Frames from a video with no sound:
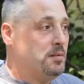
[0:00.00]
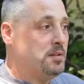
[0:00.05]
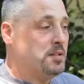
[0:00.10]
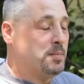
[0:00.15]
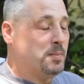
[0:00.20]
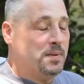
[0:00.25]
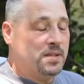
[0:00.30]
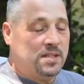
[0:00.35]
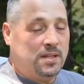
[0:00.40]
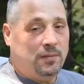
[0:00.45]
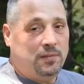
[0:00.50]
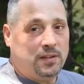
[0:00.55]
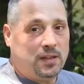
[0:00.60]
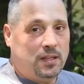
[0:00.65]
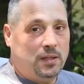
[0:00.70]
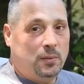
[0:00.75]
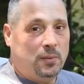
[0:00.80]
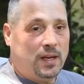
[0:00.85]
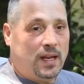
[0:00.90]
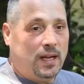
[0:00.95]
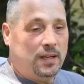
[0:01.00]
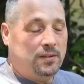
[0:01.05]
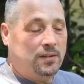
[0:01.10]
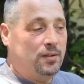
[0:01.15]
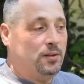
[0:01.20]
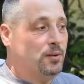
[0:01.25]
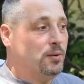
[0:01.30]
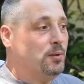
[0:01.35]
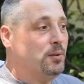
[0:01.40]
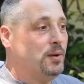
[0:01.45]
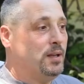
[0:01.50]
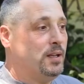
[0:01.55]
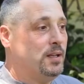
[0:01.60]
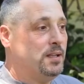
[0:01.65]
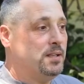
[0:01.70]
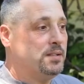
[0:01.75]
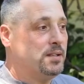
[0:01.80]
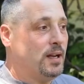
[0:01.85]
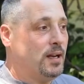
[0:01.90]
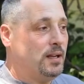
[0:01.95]
Specifically what I do
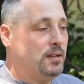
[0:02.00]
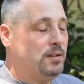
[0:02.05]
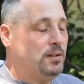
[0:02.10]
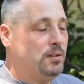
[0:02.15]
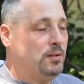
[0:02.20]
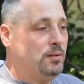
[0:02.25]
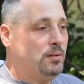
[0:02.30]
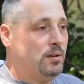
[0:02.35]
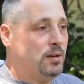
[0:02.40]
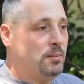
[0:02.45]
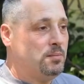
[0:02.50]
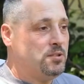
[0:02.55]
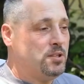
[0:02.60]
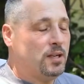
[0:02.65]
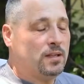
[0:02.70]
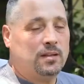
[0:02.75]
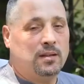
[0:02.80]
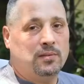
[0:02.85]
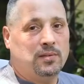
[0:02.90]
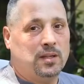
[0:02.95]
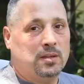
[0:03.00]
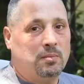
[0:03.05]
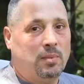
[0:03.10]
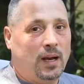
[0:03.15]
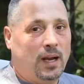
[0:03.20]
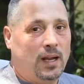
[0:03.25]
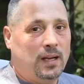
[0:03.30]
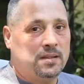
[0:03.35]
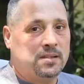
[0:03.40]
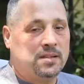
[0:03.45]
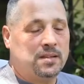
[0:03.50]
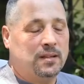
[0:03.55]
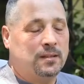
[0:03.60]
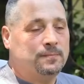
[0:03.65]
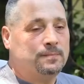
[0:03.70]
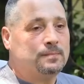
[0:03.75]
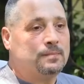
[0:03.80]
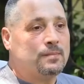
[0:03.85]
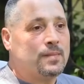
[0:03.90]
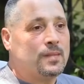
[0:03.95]
is I do objective, unbiased
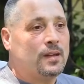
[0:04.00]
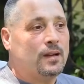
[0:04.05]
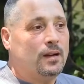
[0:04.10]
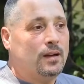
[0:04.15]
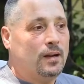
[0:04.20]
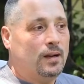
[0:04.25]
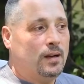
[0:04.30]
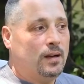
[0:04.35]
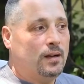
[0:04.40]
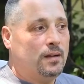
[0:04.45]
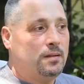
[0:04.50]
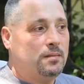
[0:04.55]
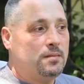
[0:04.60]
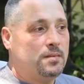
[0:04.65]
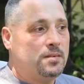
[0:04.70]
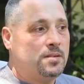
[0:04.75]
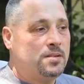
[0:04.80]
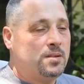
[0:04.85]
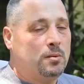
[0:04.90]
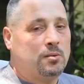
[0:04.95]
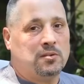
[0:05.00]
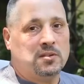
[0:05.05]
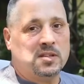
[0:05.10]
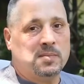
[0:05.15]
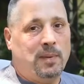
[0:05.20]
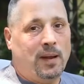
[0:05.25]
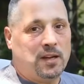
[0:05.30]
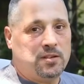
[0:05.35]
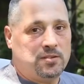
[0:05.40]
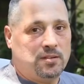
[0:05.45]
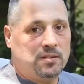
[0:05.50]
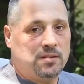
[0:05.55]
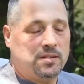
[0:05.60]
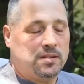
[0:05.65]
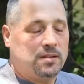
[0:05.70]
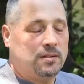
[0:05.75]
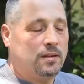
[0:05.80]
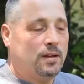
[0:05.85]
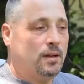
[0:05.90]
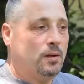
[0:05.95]
sewer inspections.
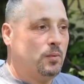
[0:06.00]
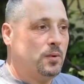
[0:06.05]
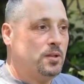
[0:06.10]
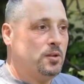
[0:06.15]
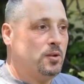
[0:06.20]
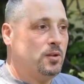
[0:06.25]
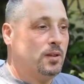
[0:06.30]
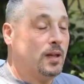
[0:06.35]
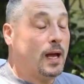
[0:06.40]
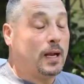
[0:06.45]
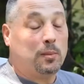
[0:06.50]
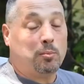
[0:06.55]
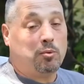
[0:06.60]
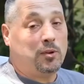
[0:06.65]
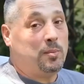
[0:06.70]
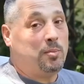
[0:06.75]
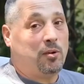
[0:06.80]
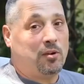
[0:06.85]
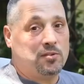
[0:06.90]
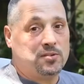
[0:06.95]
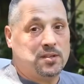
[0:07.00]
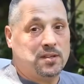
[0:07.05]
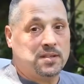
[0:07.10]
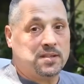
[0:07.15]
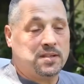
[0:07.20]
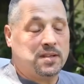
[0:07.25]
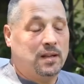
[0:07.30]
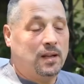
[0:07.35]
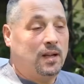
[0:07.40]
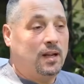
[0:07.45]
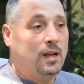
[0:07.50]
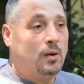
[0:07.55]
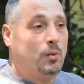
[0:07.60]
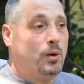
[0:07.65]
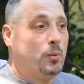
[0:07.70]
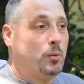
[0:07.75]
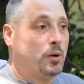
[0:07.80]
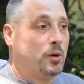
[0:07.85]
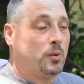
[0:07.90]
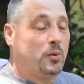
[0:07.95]
We do a lot of pre-purchase.
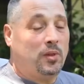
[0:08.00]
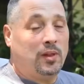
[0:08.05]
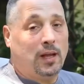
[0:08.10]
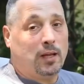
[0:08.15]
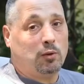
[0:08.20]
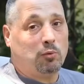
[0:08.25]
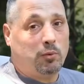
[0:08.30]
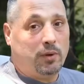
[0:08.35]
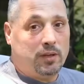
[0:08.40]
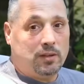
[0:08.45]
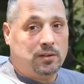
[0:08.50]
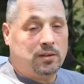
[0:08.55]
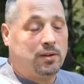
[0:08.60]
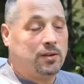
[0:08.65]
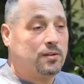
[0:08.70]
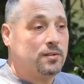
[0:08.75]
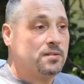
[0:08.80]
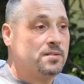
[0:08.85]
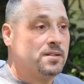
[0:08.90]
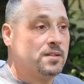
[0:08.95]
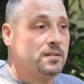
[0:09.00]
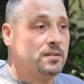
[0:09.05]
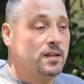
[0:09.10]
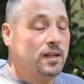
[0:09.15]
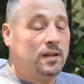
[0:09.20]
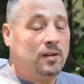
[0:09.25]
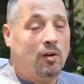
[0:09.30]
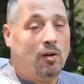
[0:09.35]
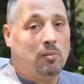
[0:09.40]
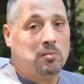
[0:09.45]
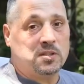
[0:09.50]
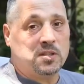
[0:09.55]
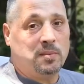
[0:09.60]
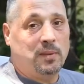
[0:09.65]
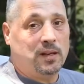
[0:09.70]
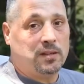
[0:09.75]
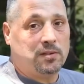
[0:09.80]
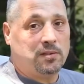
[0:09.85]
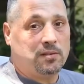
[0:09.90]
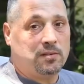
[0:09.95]
We work with a lot of realtors and home
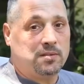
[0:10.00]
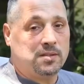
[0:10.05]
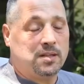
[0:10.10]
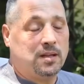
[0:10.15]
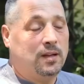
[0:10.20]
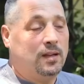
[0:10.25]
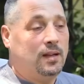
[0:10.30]
inspectors.